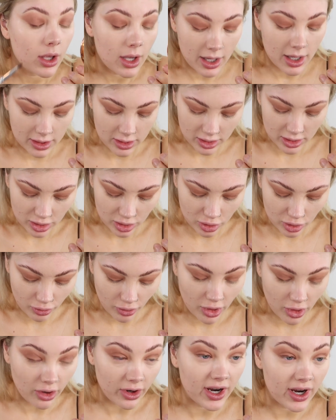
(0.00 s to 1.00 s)
And just
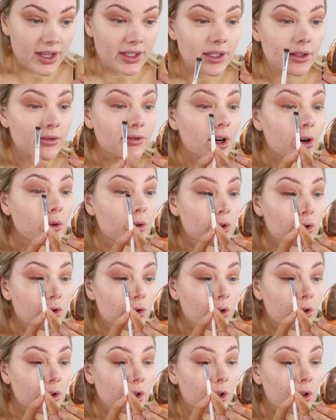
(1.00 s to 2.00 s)
draw it as if I was
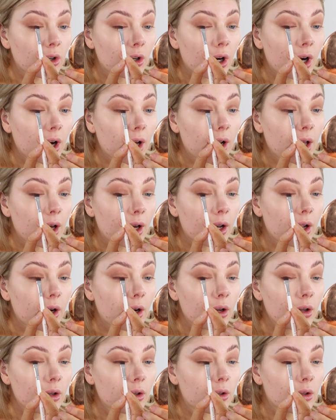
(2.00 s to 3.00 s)
drawing on
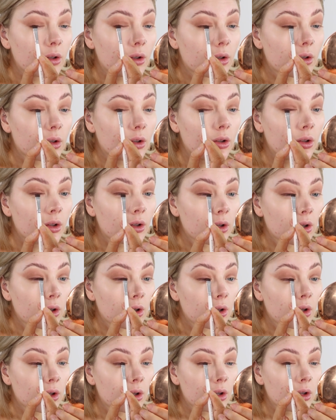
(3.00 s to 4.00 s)
eyeliner.
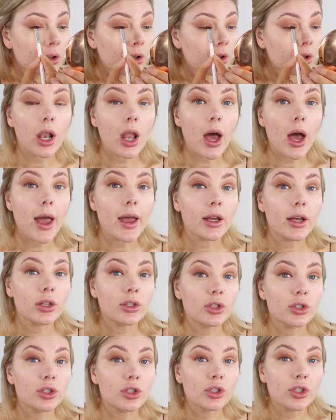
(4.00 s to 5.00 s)
Like
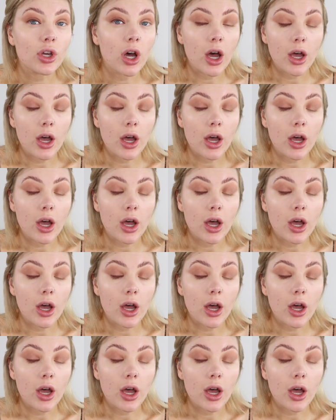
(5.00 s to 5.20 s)
so.